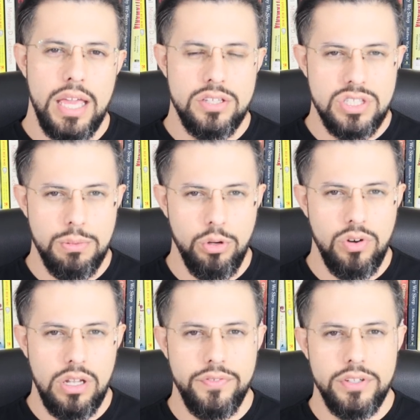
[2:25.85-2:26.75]
it's
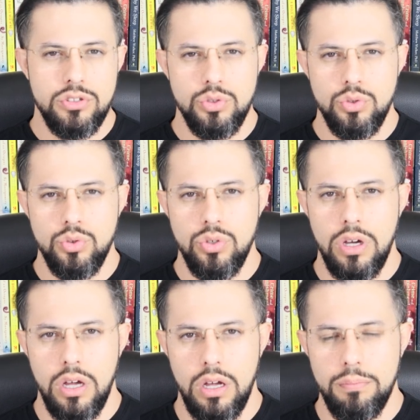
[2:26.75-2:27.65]
somewhat relevant
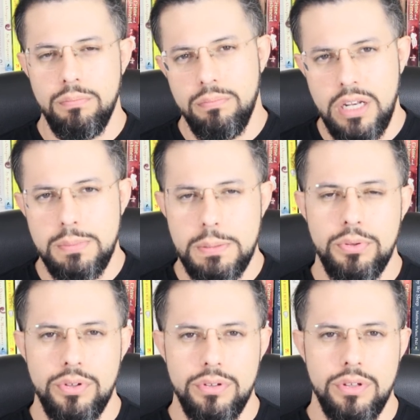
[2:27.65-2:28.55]
to many
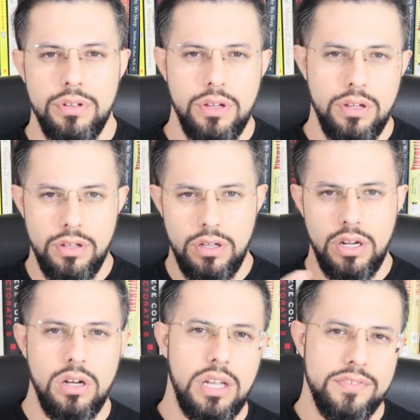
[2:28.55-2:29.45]
people
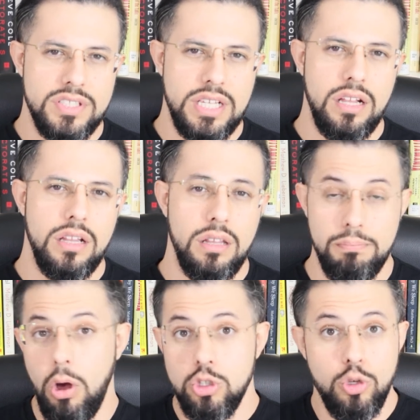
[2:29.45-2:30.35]
in our lifestyle
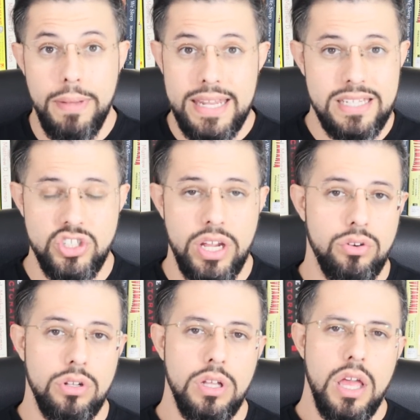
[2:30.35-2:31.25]
and also men in
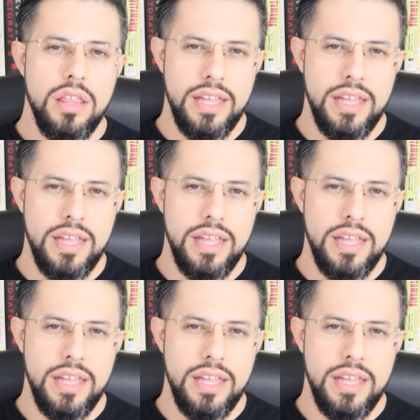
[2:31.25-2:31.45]
general